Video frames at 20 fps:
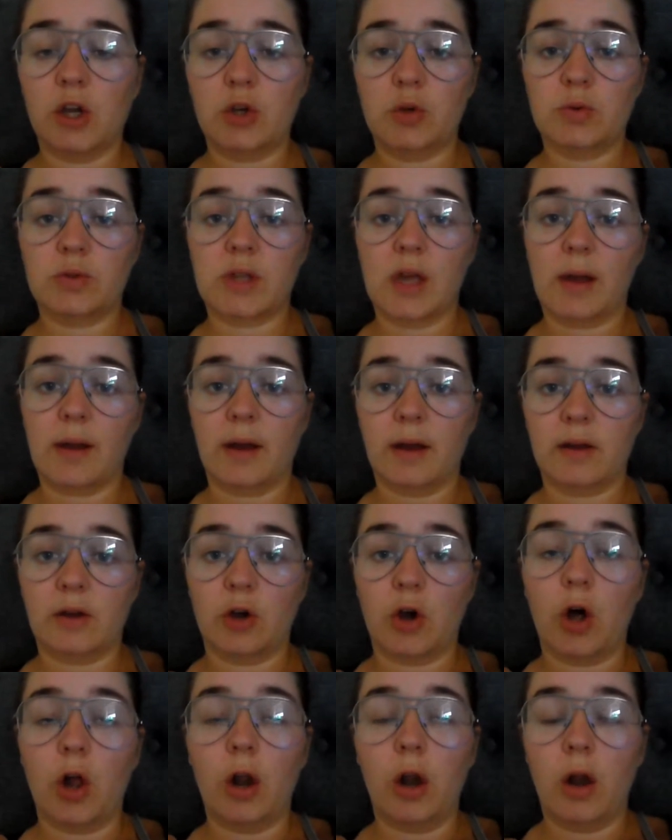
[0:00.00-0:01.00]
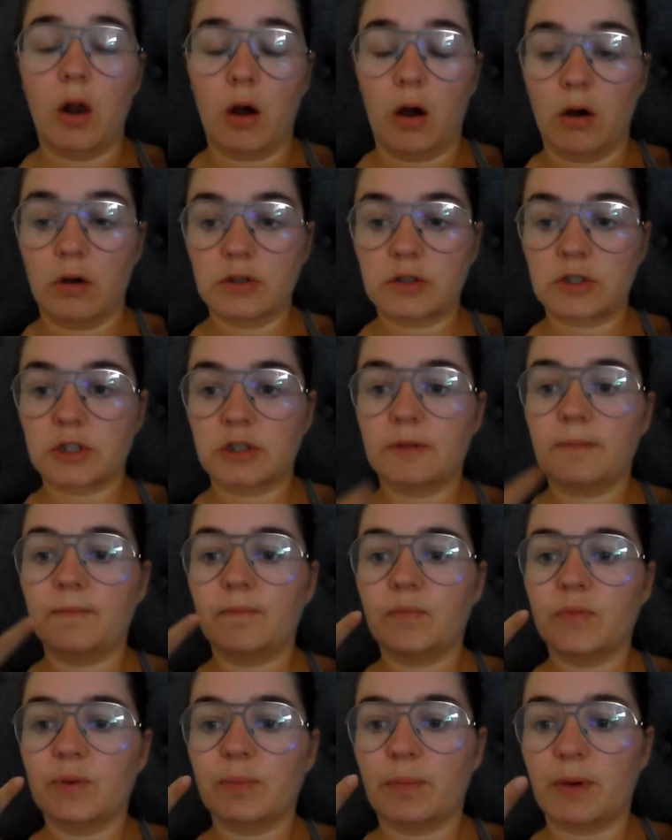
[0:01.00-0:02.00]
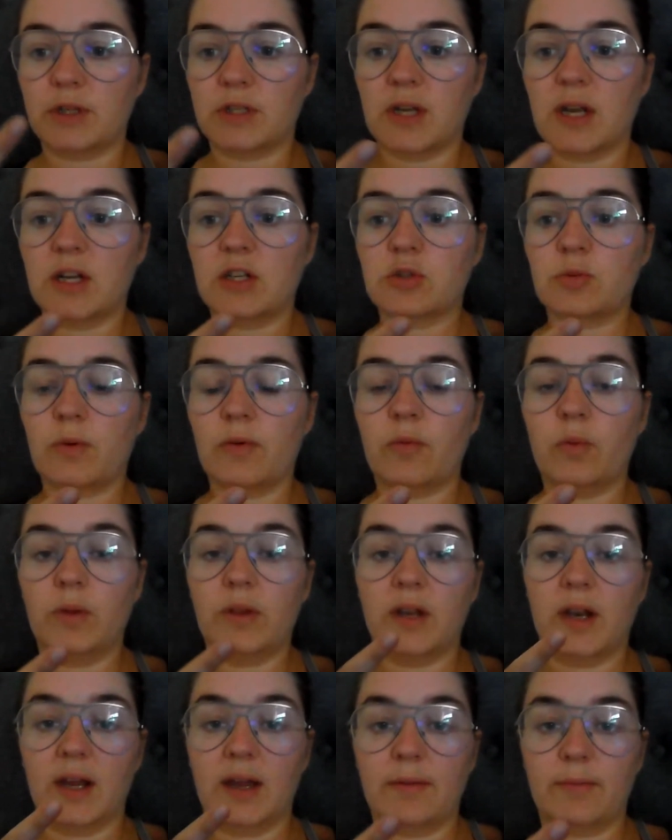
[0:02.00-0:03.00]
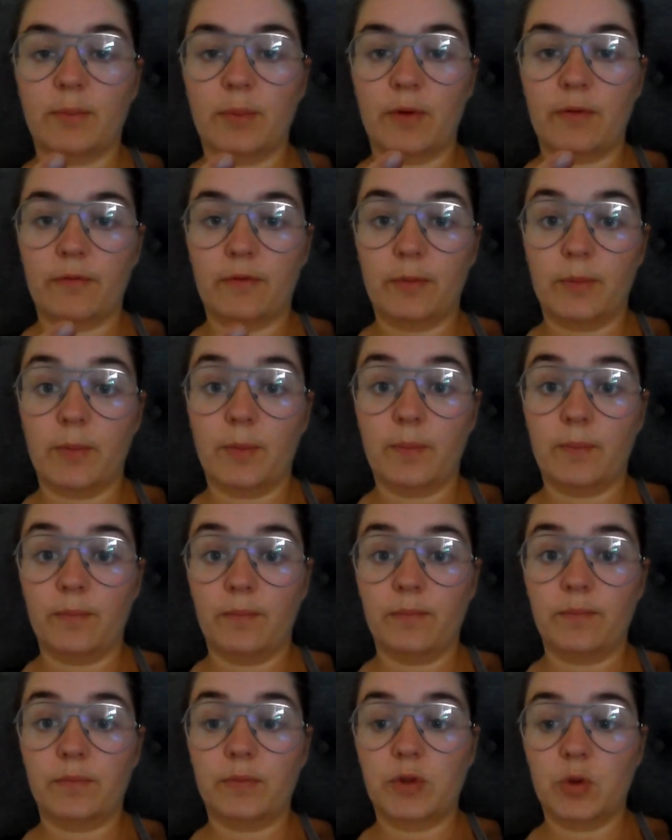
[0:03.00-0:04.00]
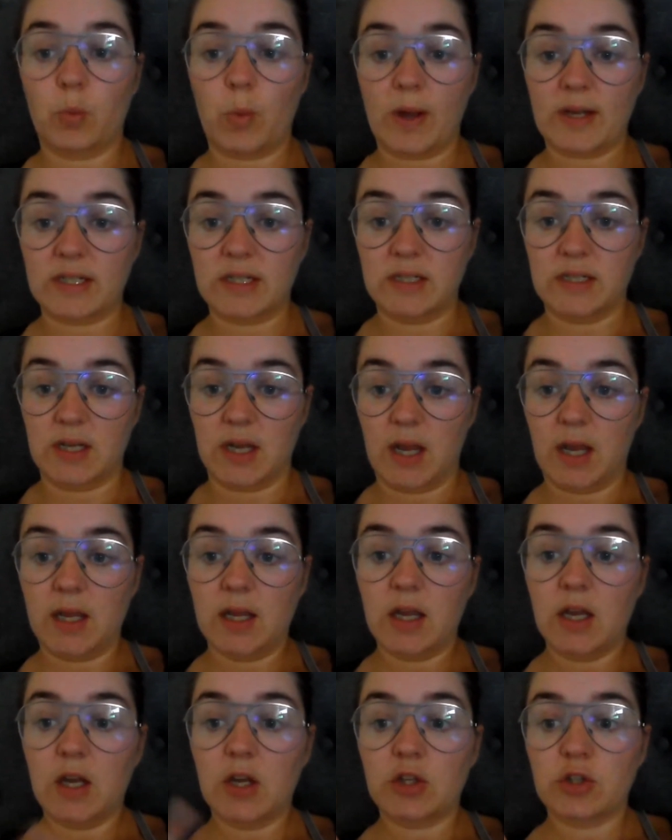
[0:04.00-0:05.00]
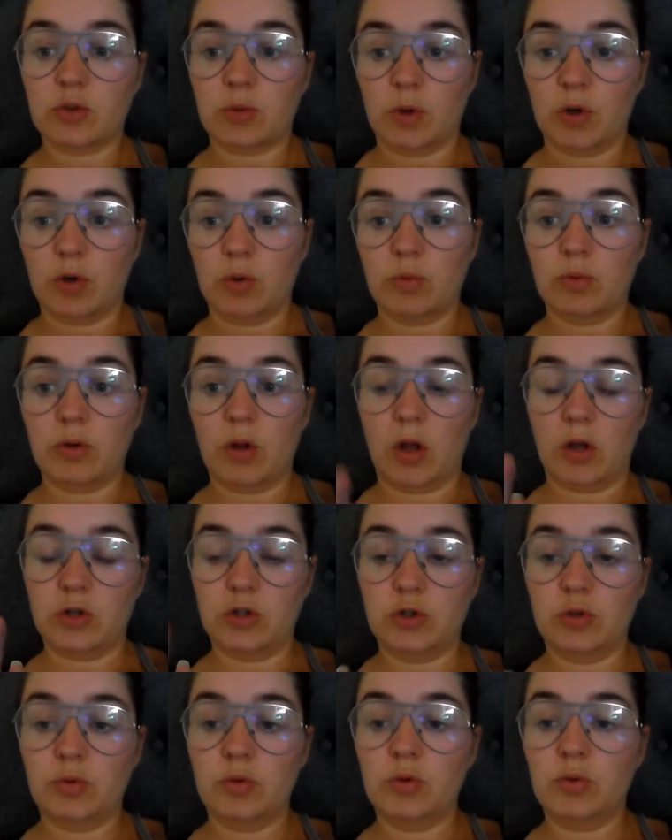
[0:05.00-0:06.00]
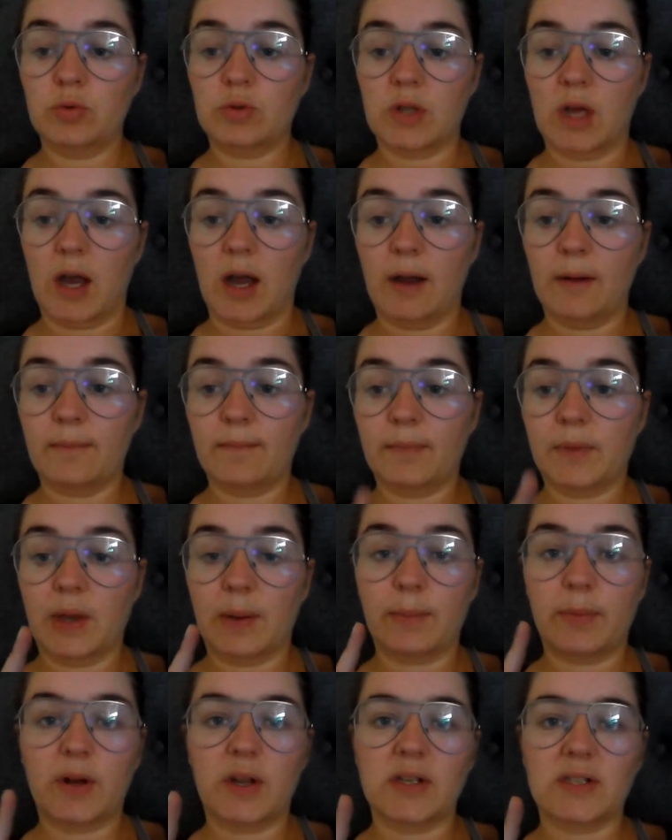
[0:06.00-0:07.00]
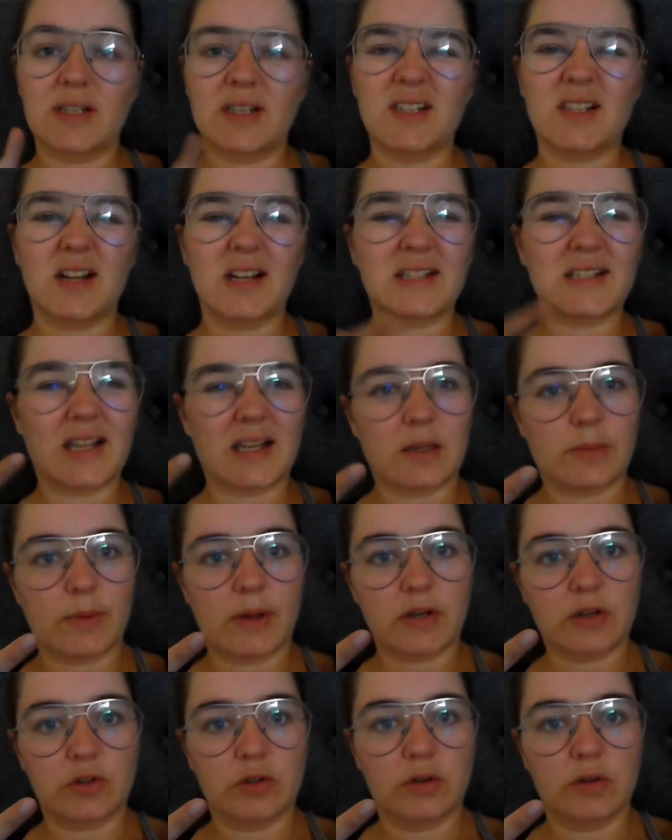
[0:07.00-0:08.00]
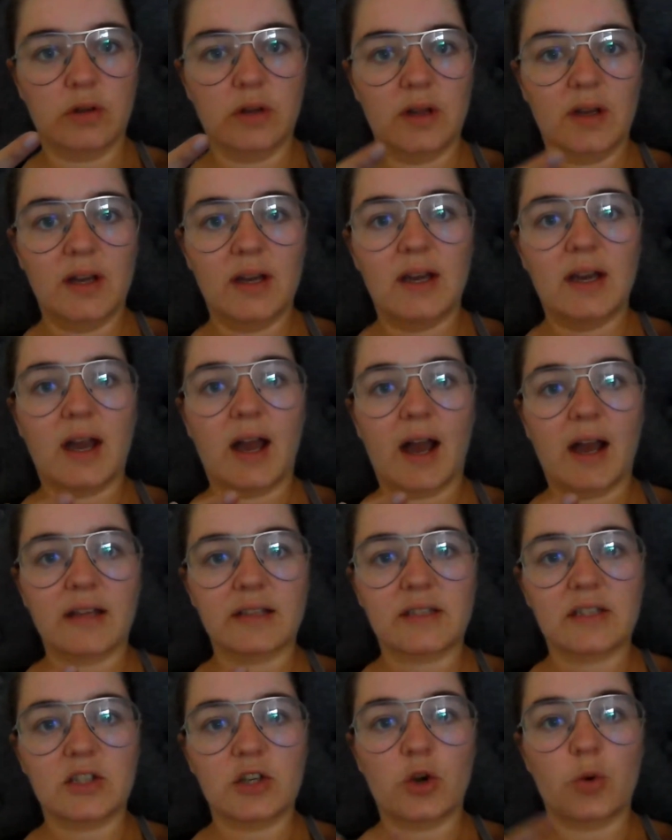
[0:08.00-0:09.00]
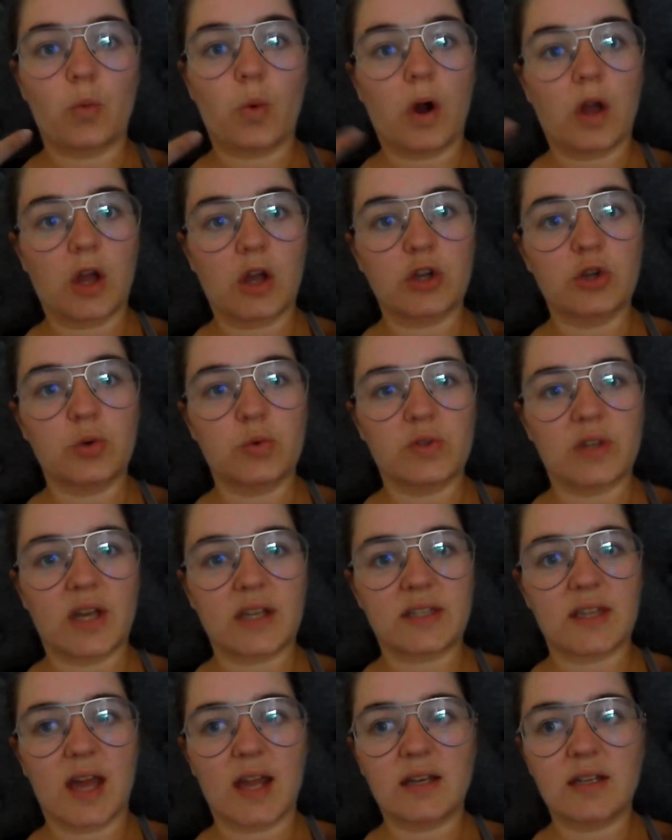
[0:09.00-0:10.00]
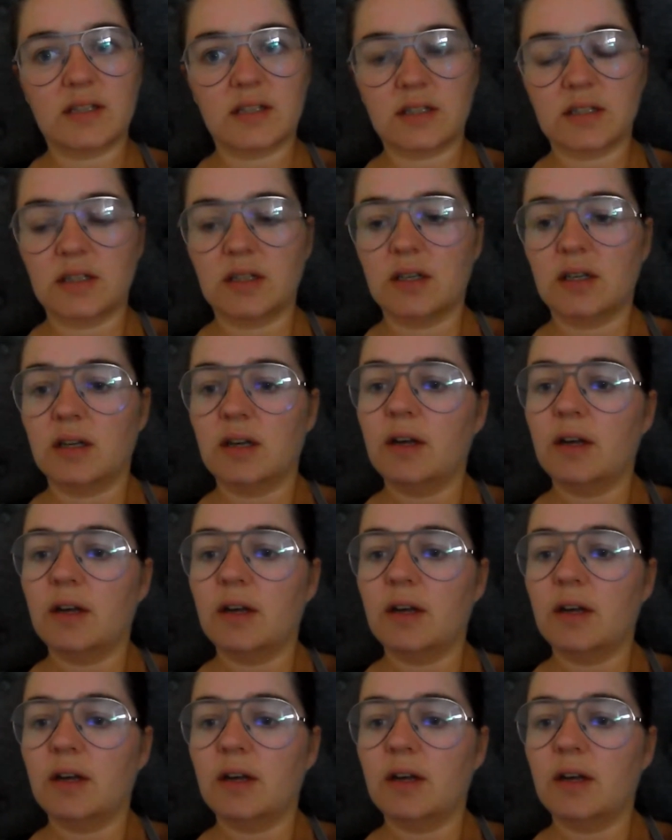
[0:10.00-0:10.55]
I use that a lot. My Taylor Swift one that I have from the wedding day, so I do use that, and plus it's like sentimental as to why I use that scent.